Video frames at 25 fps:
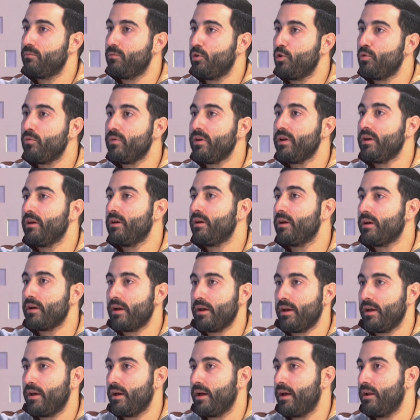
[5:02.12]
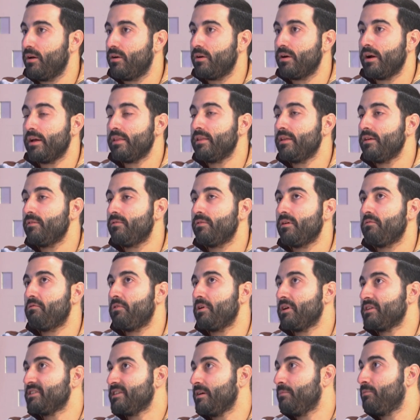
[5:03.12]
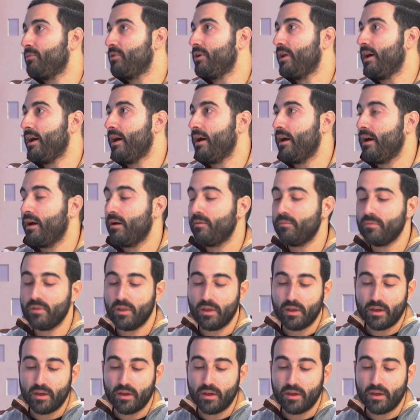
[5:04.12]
moving along for example, a